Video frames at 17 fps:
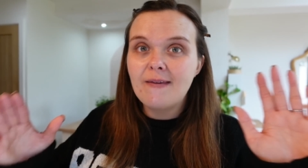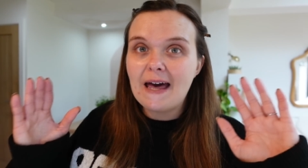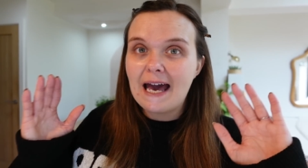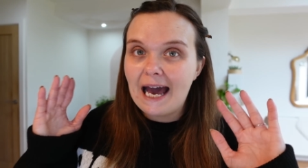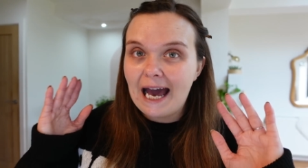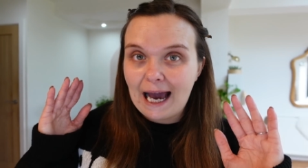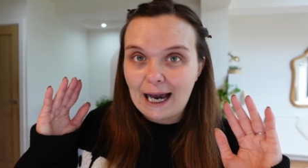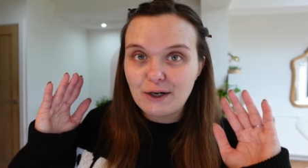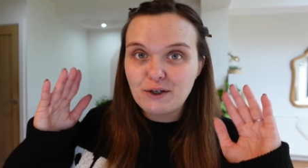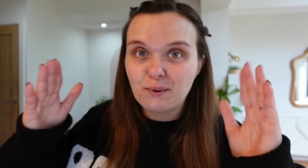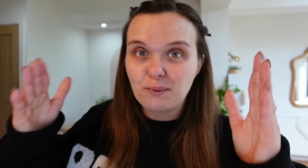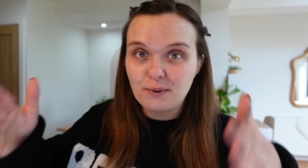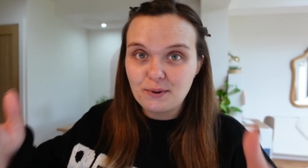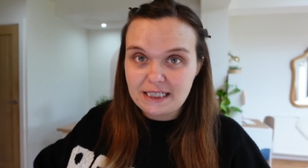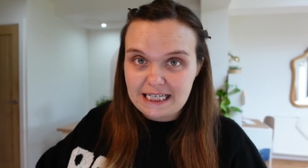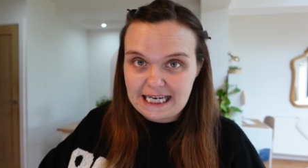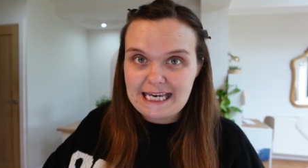their
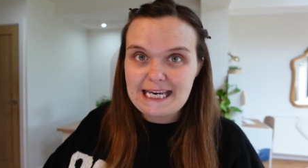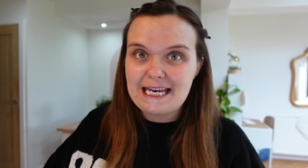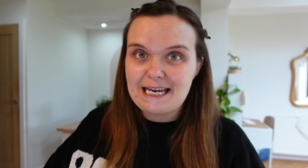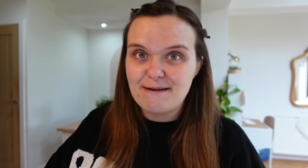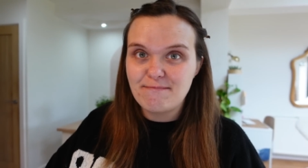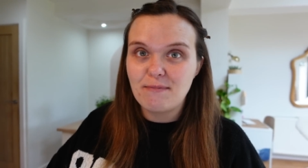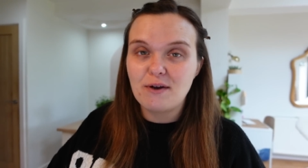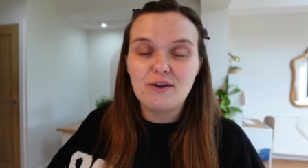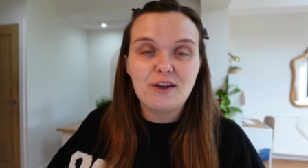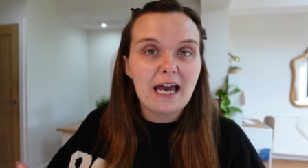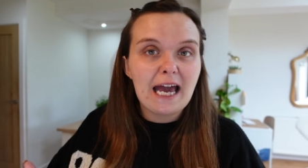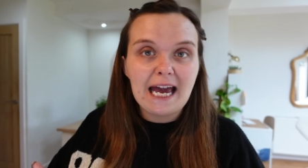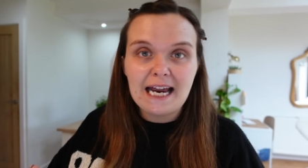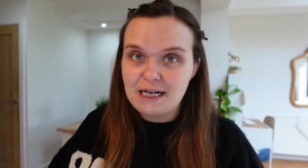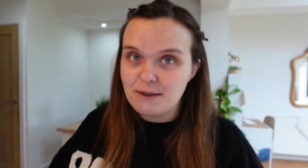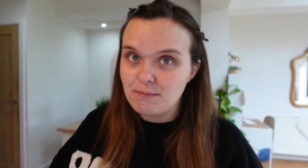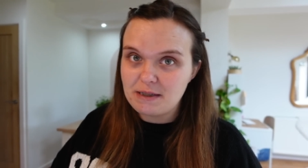actual team that
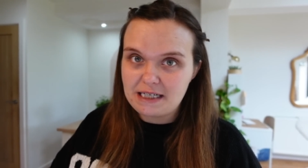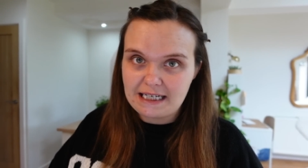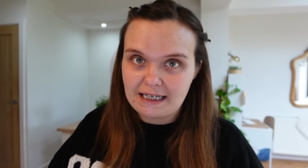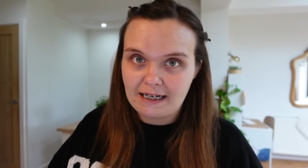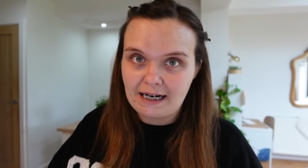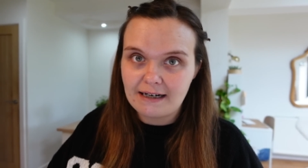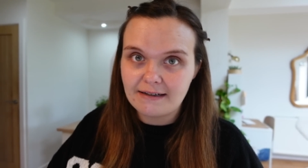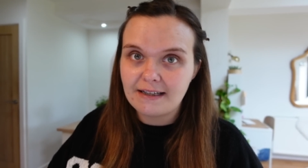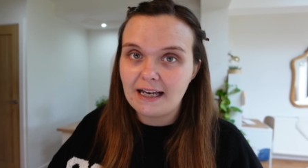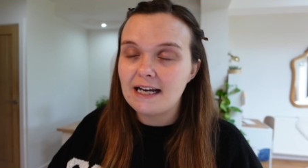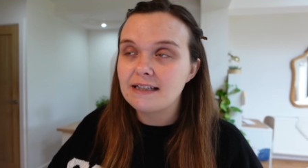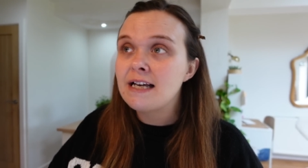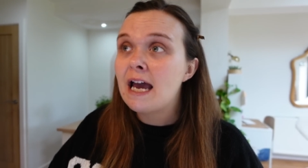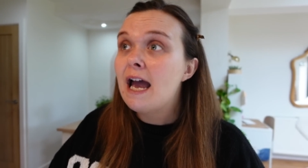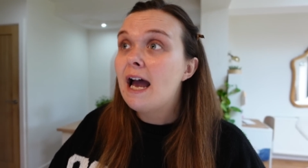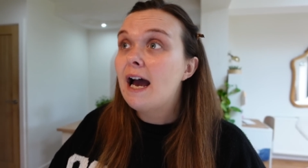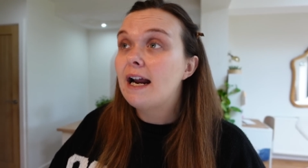anybody can access.
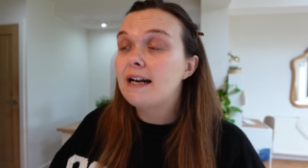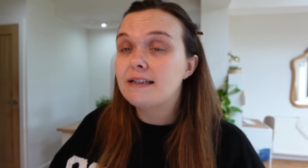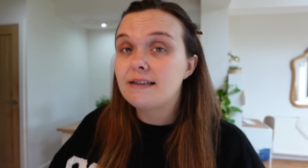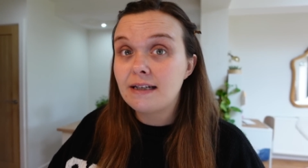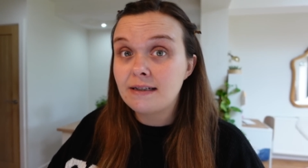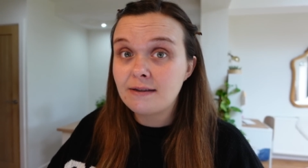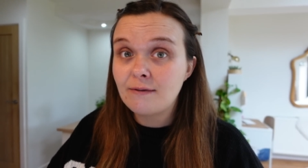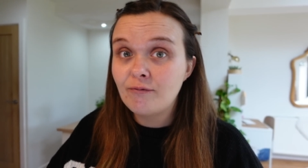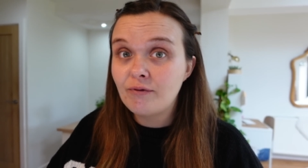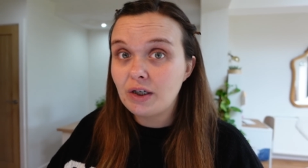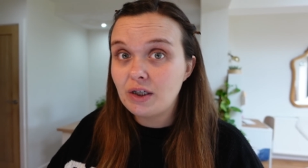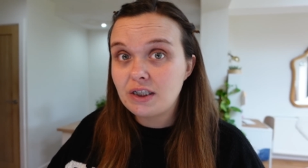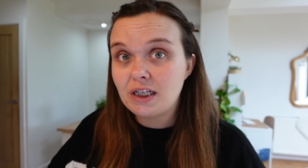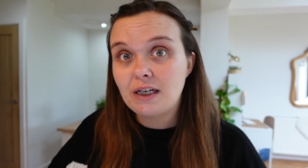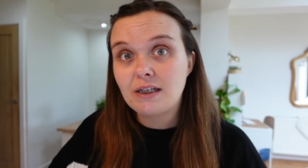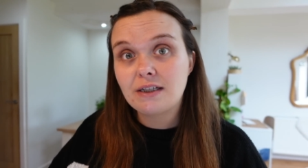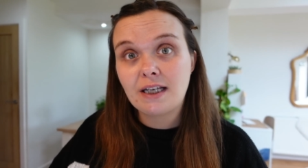And I sent some
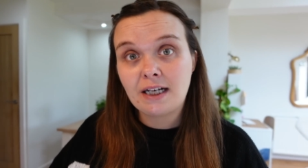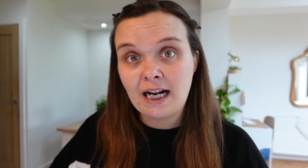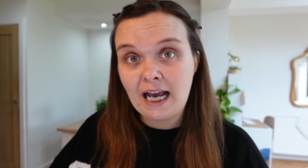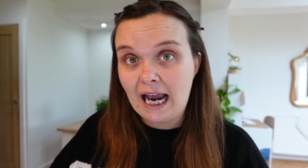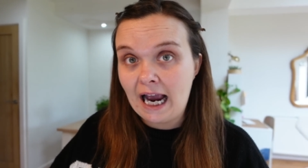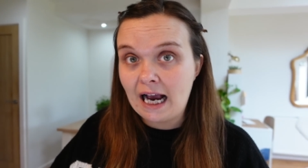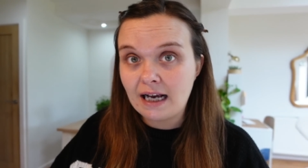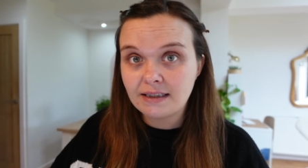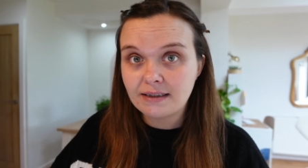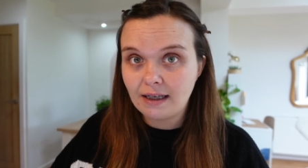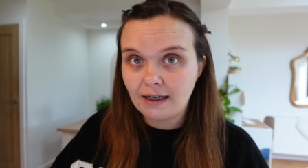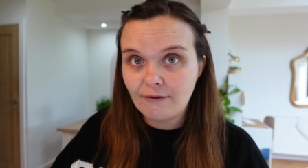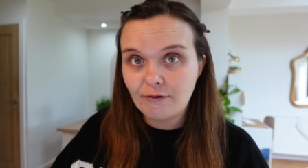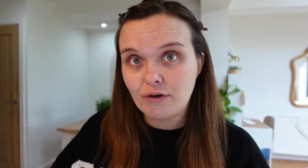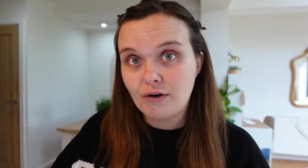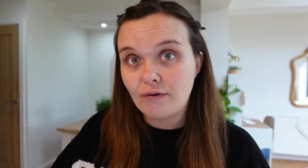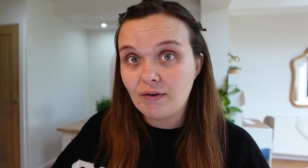photos and I asked like
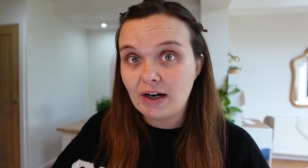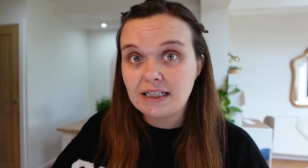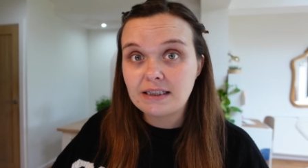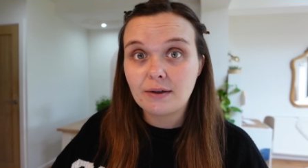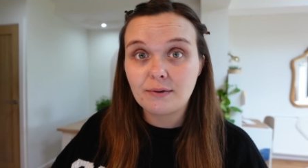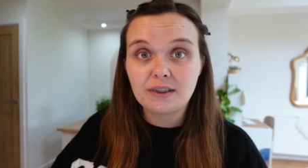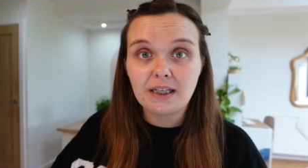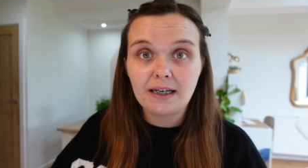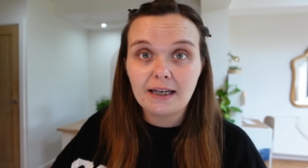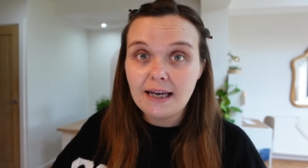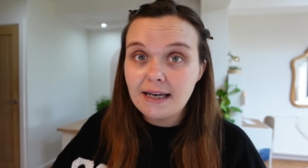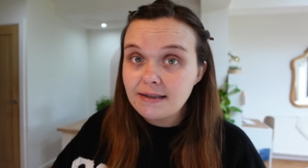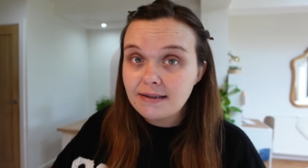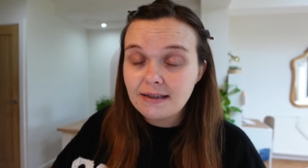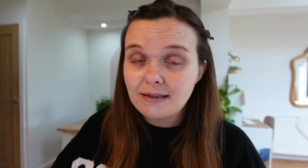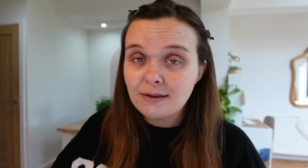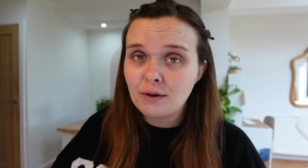for advice. I was like,
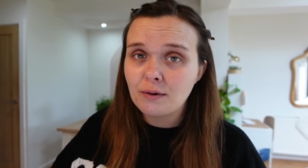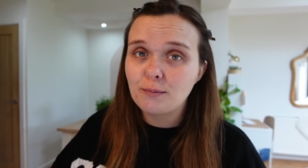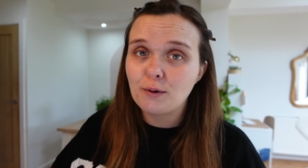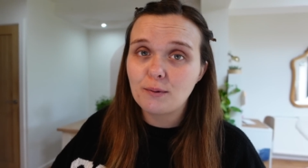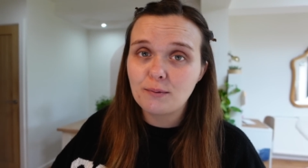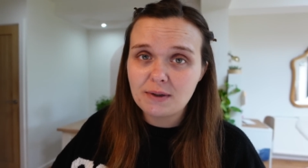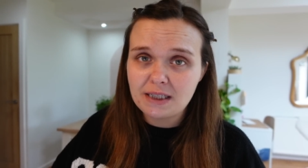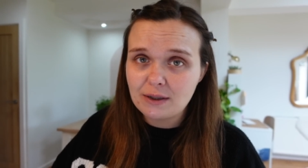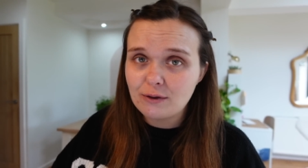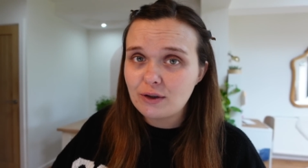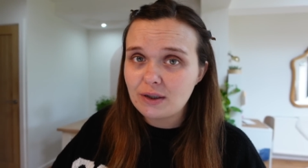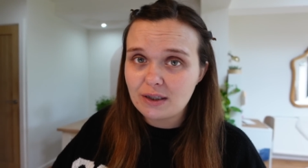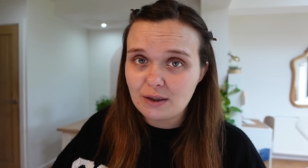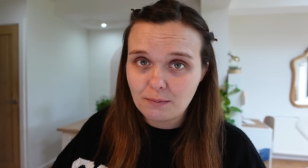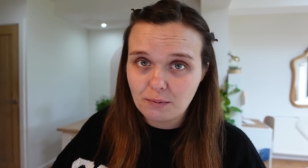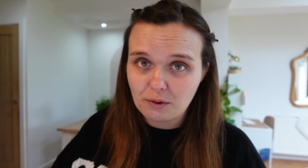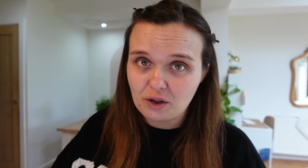is this normal? I'm still
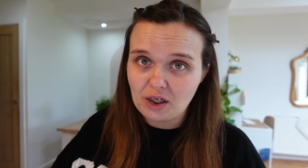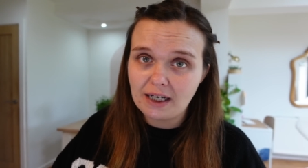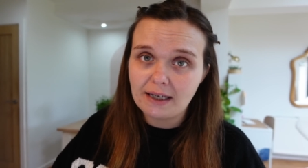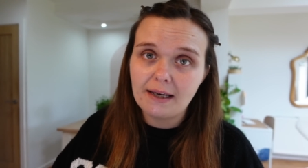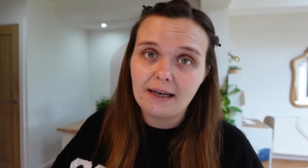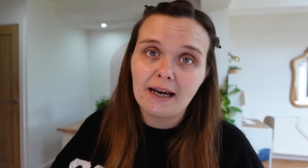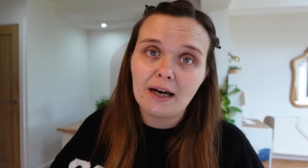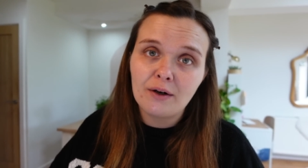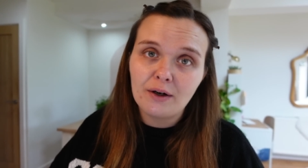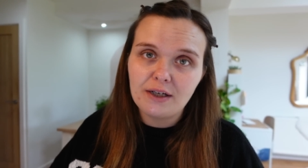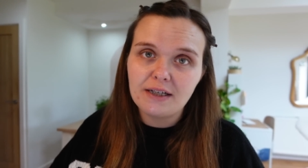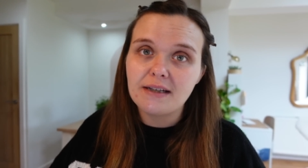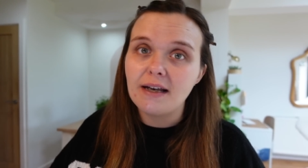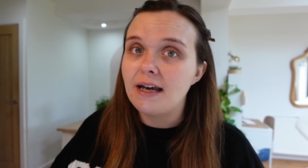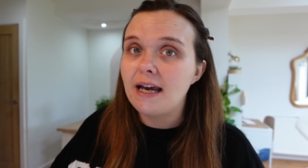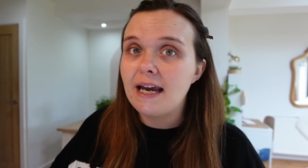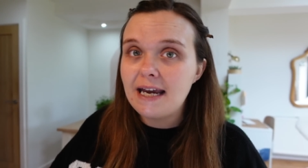just double checking. I know you
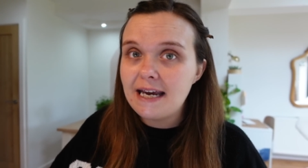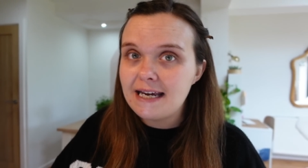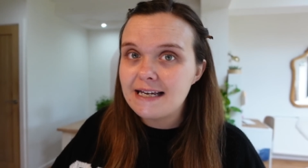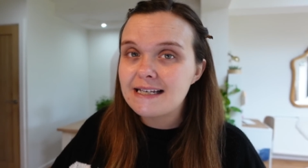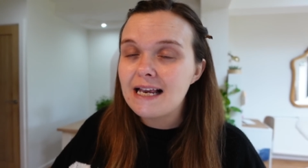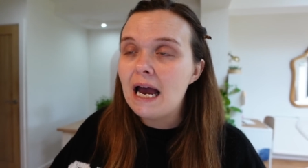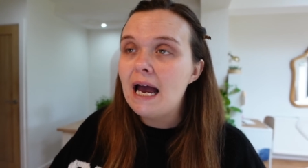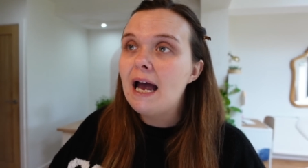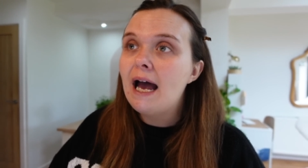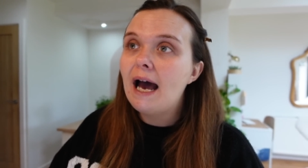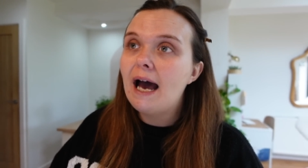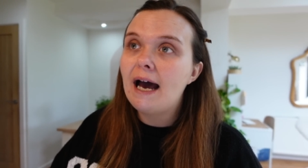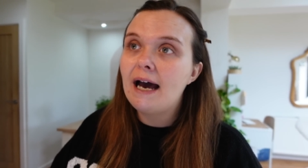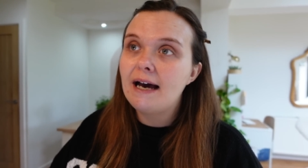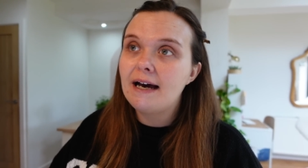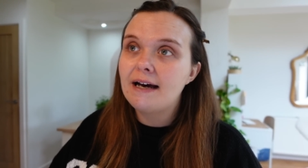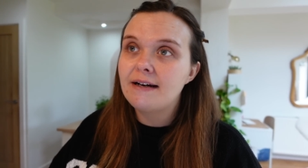say it is.
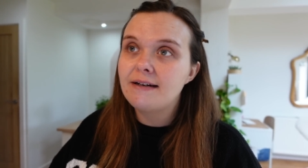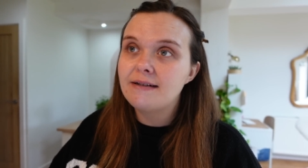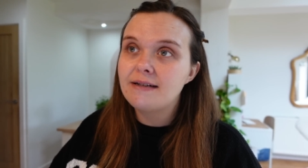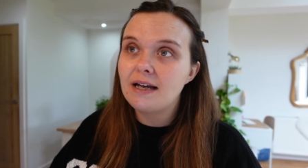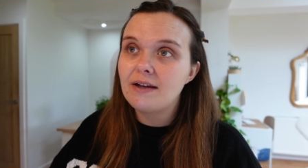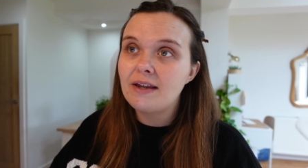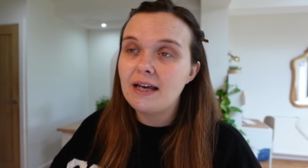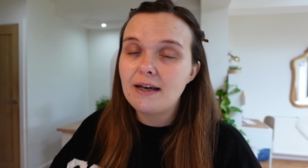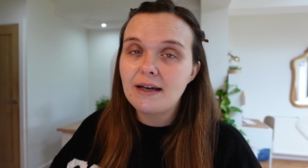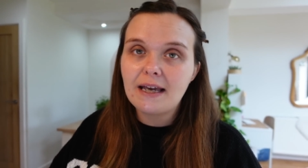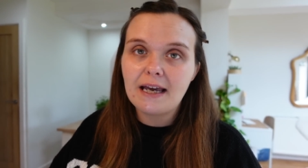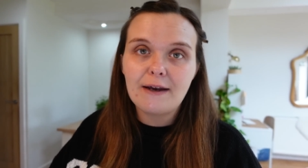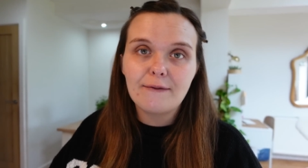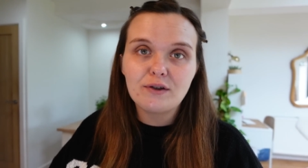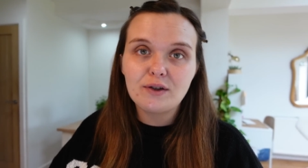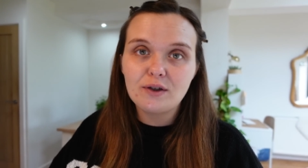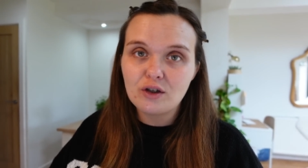And they
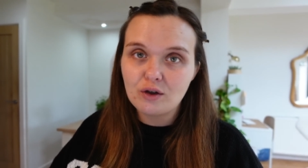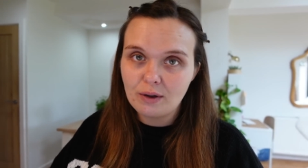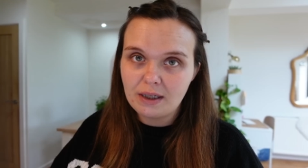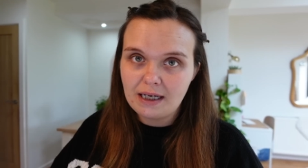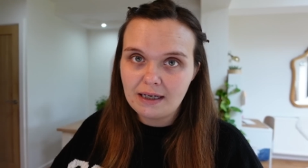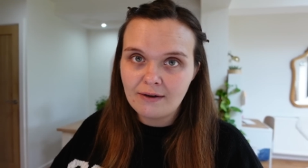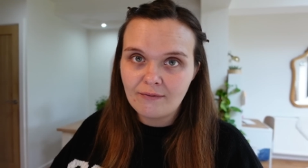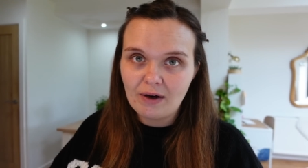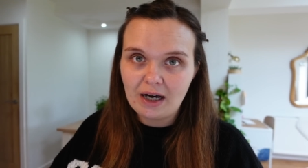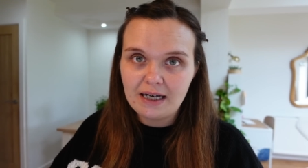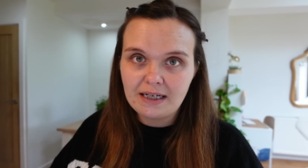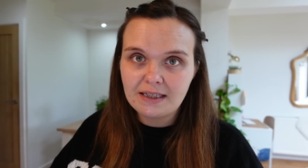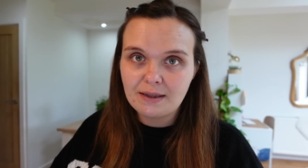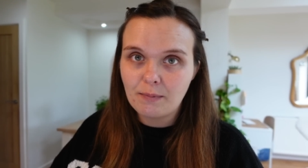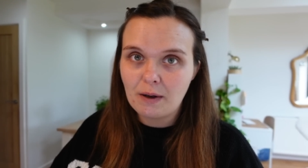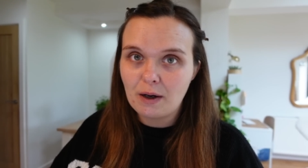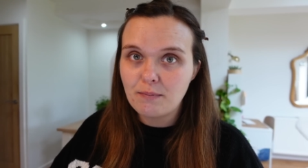gave such great
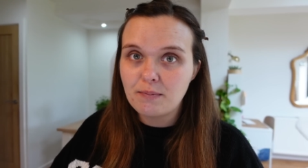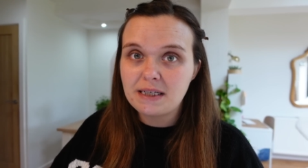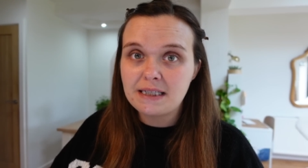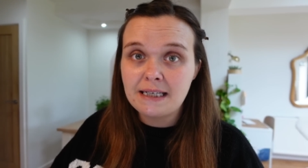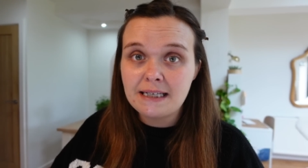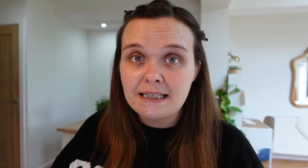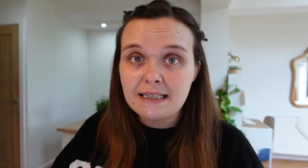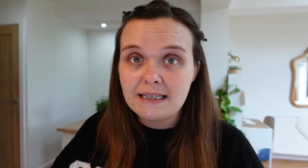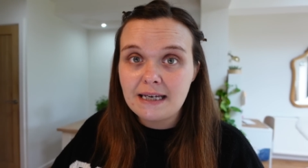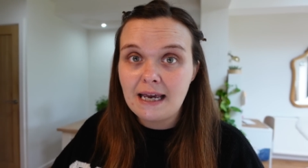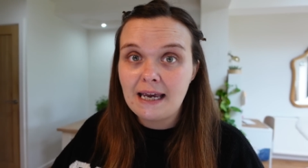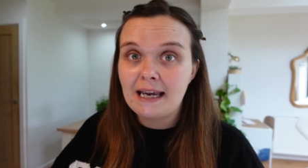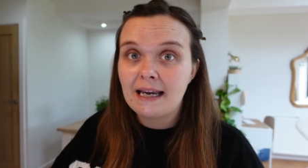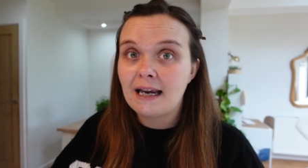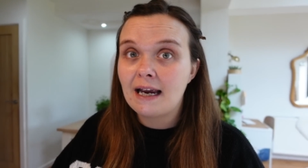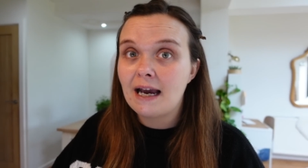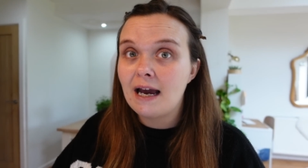advice about
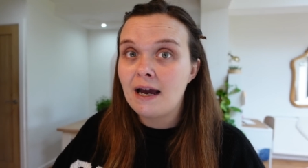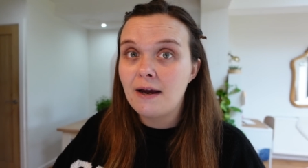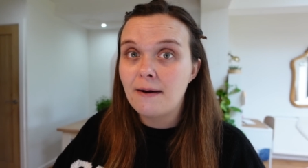persisting,